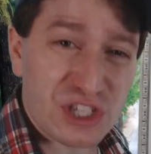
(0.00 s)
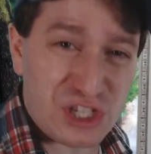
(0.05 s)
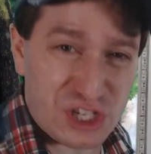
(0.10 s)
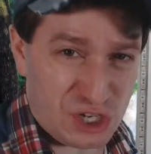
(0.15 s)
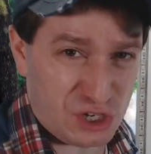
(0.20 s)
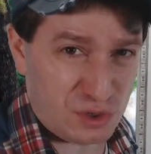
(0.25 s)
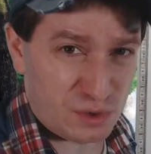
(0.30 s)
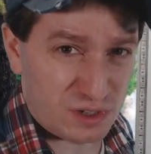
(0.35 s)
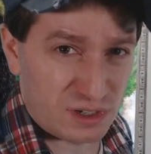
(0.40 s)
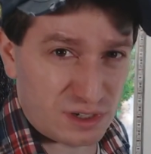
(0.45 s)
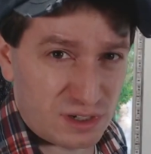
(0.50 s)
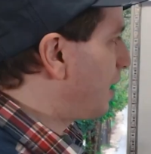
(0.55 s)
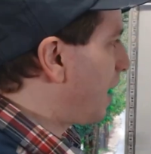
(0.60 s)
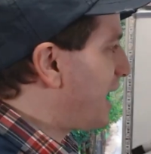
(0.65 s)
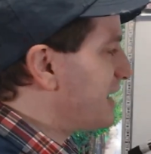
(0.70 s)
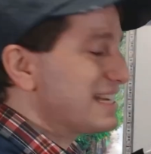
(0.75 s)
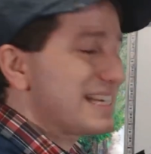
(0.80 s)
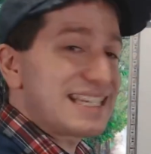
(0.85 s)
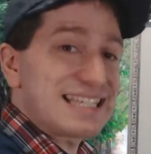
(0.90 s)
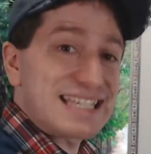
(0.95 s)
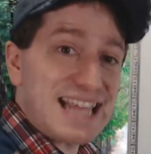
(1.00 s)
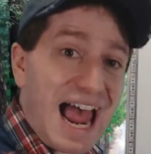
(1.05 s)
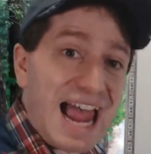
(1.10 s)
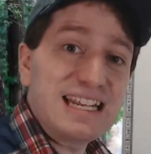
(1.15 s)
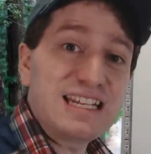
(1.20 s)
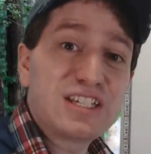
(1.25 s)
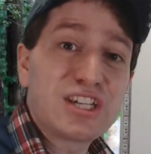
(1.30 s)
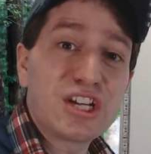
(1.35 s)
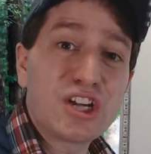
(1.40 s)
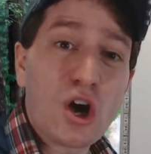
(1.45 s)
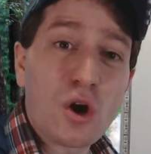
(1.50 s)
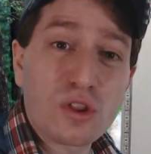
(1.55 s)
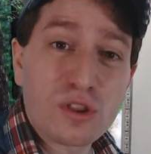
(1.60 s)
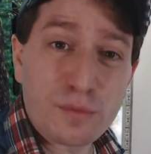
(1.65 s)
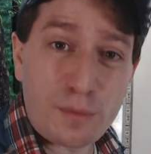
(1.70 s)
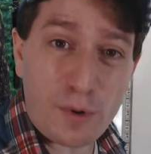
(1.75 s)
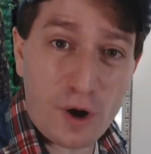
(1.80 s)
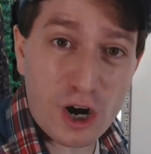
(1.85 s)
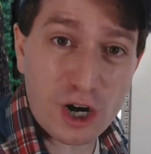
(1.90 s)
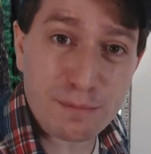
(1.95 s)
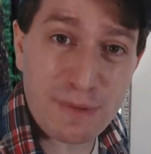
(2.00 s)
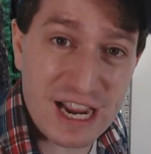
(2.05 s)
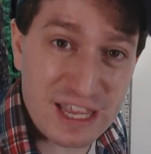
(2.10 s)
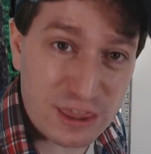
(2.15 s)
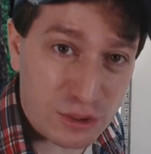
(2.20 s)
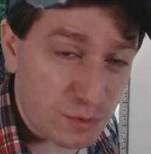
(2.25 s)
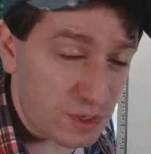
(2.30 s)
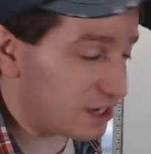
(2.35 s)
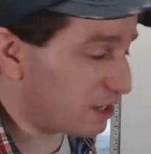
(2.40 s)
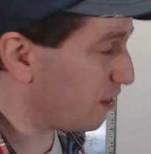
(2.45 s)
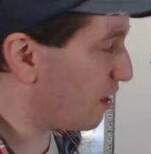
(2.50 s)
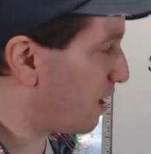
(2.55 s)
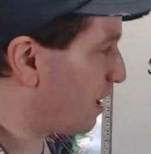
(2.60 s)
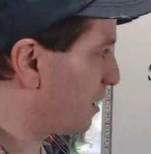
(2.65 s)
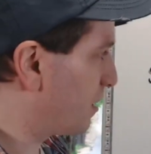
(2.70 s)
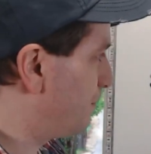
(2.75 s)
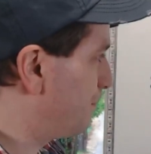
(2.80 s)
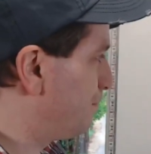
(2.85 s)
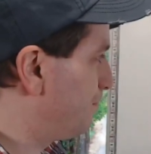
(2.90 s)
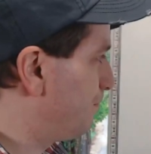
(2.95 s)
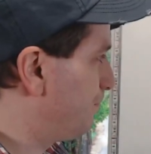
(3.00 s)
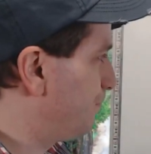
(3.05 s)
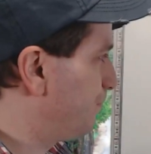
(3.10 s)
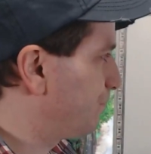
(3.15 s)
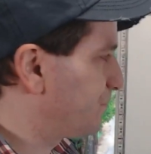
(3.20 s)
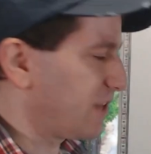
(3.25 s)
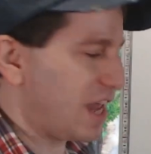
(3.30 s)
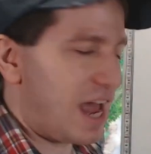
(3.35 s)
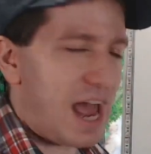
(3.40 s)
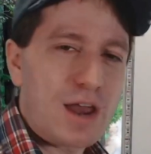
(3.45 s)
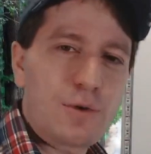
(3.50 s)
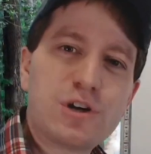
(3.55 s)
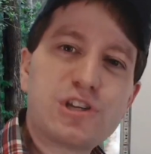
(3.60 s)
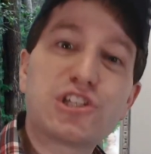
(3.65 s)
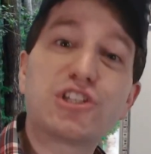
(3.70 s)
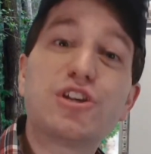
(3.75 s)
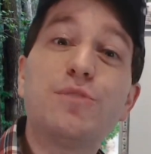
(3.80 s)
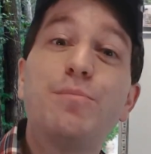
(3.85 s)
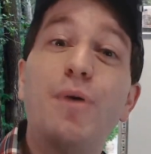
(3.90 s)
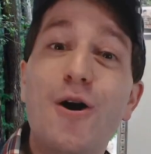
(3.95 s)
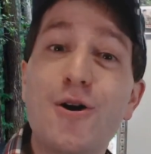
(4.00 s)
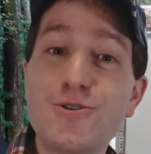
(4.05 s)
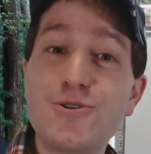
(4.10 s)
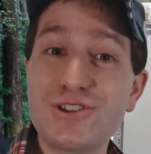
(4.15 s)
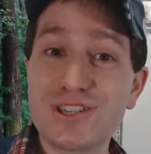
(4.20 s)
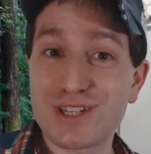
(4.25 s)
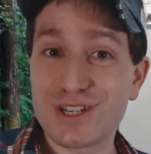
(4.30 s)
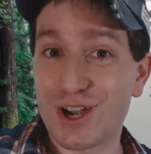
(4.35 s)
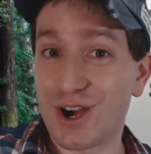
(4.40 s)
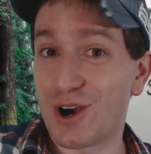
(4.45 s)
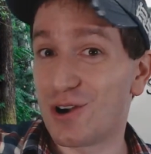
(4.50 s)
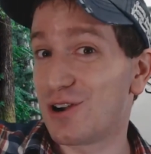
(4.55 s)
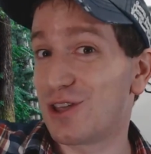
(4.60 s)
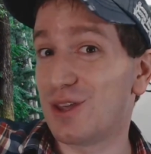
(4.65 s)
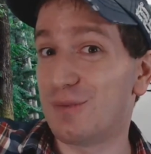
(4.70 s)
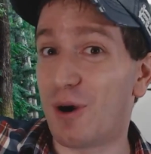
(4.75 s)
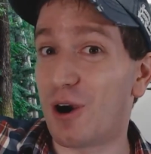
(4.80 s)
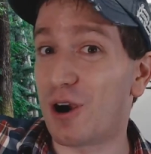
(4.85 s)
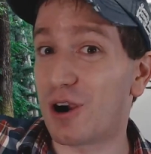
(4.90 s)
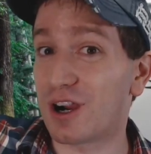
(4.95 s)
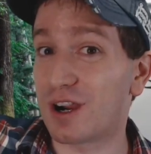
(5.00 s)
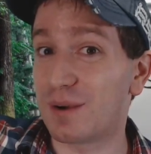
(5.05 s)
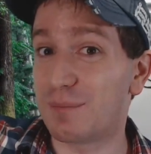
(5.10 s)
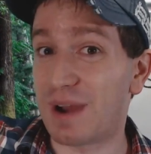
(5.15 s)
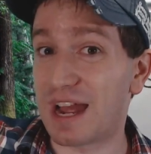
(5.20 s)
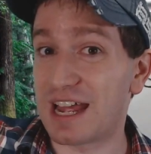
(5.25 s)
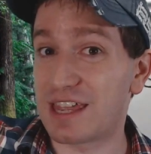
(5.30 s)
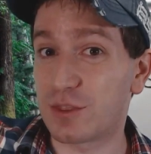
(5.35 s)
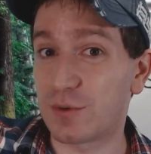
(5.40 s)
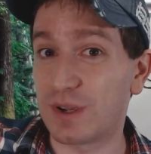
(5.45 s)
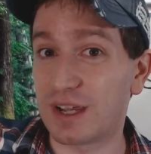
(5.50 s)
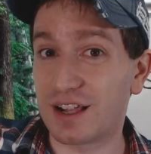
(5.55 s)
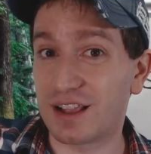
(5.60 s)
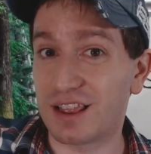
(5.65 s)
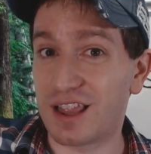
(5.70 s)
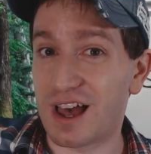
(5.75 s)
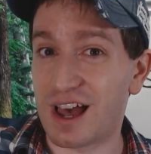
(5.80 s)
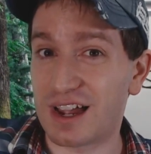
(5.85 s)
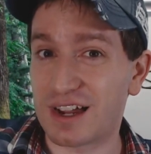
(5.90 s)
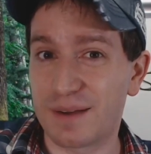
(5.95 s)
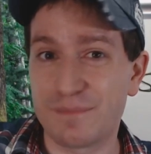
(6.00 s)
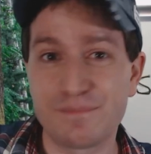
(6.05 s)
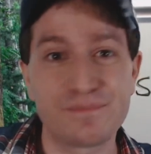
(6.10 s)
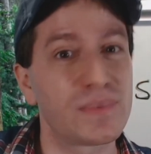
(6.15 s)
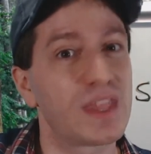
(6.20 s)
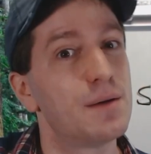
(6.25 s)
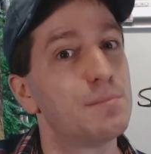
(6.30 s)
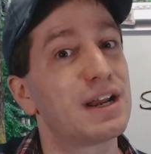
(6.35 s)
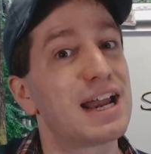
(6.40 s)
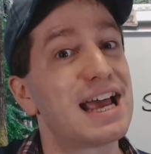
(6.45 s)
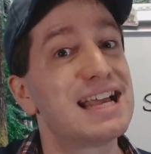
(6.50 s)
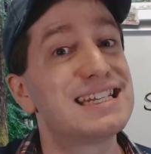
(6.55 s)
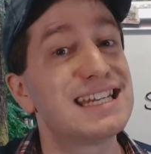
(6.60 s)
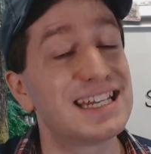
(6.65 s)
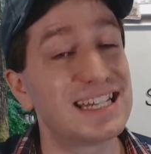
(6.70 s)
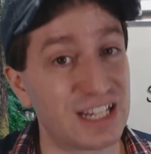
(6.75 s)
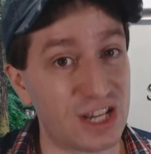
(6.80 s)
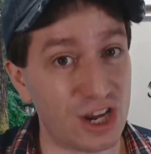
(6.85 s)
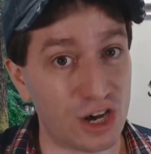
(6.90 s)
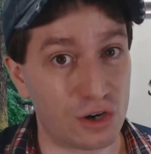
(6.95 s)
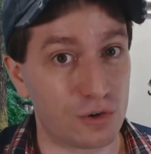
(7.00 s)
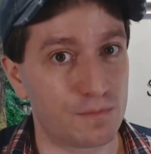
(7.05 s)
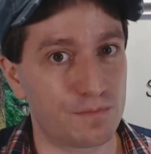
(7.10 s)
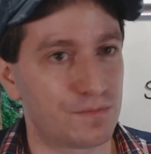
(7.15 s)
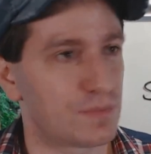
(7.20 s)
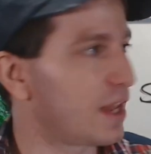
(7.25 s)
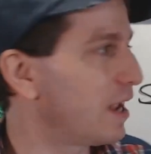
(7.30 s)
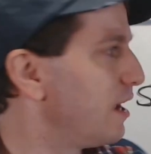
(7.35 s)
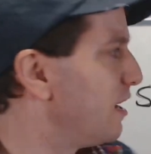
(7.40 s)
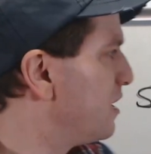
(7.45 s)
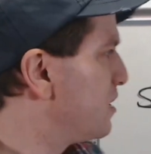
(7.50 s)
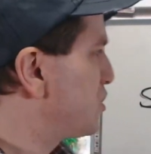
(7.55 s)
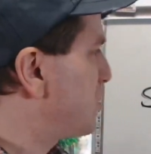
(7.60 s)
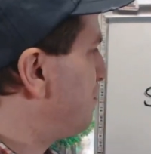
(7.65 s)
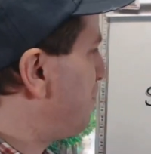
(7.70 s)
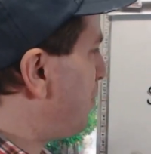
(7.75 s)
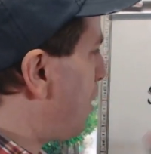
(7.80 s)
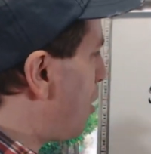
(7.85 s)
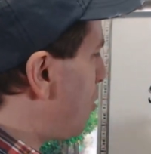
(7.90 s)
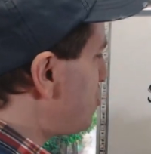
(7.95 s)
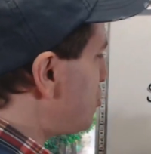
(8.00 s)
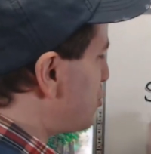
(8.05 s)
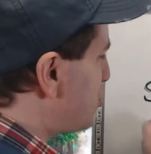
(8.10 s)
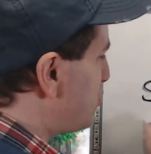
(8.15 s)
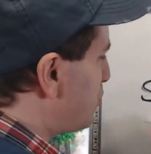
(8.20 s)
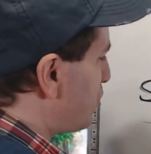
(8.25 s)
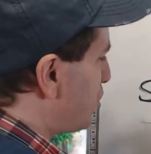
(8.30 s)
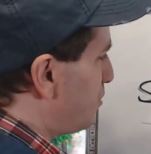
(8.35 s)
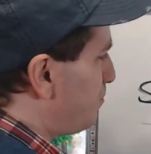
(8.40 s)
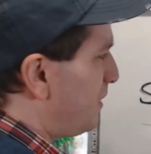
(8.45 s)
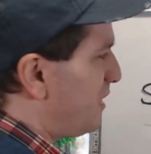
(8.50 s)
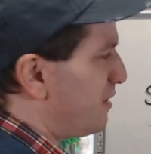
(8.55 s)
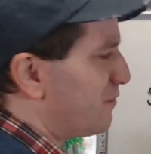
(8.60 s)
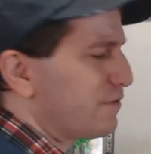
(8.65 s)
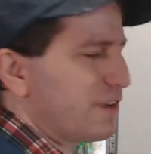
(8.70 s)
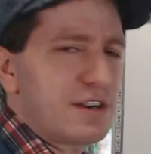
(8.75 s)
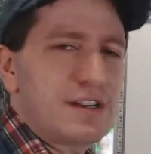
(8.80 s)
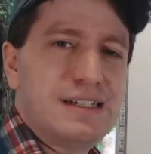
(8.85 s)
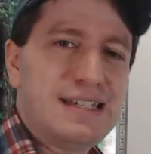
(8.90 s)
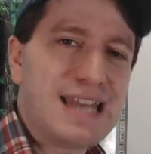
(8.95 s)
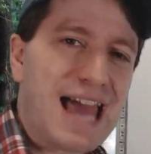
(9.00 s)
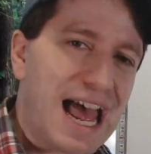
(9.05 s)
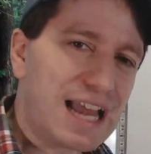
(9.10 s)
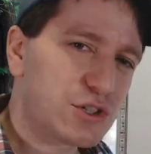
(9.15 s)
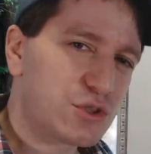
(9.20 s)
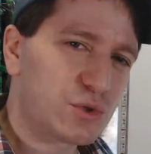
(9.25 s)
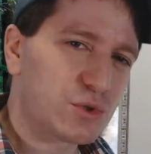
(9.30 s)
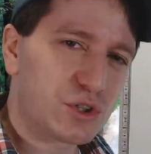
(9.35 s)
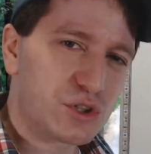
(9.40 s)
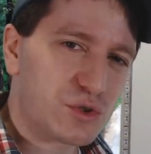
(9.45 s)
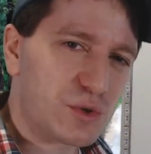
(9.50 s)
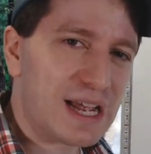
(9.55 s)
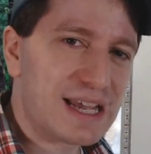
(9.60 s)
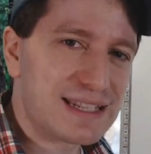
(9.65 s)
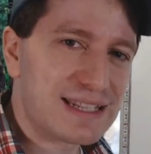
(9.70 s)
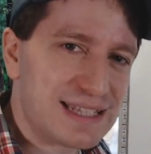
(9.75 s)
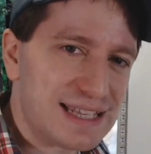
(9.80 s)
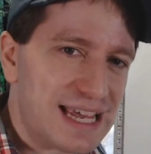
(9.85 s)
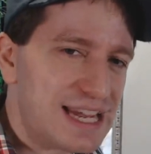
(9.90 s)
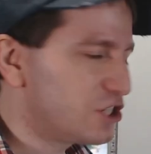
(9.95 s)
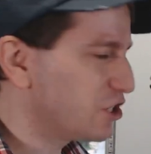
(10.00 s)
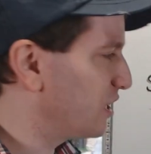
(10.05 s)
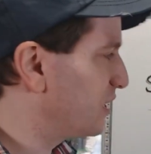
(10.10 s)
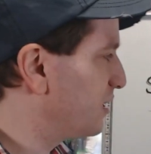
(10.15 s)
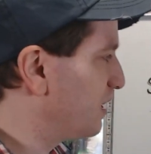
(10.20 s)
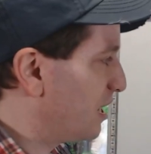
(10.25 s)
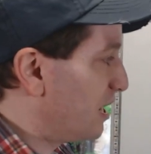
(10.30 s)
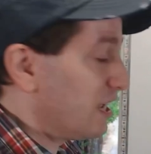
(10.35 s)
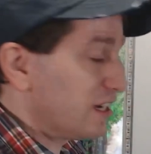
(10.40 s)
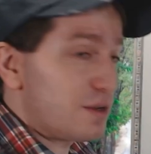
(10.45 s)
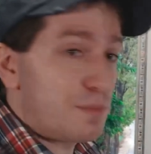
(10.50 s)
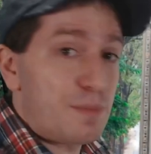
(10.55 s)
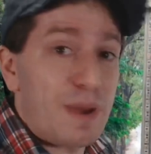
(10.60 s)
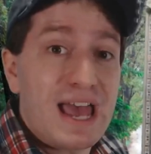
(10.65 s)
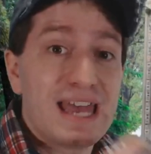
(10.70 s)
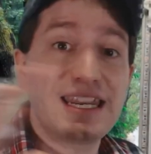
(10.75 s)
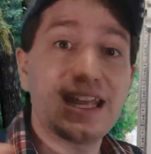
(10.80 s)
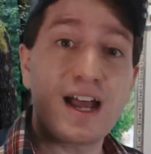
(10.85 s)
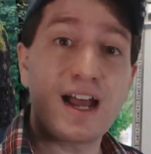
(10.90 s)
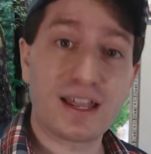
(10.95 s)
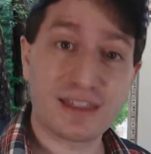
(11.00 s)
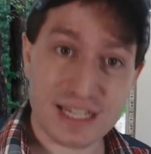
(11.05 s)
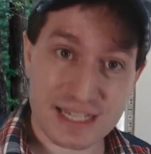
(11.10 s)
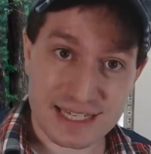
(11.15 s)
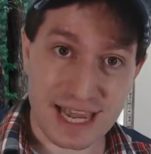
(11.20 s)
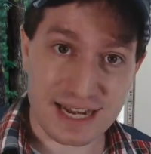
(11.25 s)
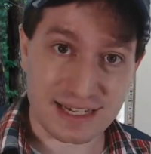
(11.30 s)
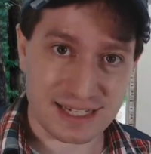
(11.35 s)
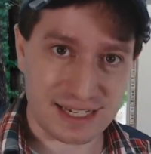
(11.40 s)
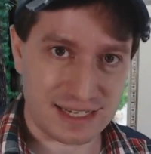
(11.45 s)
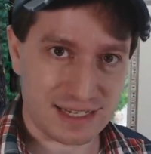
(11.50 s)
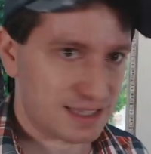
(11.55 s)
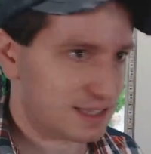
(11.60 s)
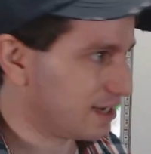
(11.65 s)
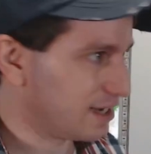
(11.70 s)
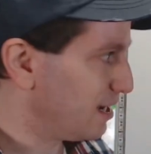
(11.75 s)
to. I decided to go to the park by 3 o'clock. I was supposed to go to the park by 3 o'clock, but I didn't go. Supposed to could be a very natural translation depending on the sentence.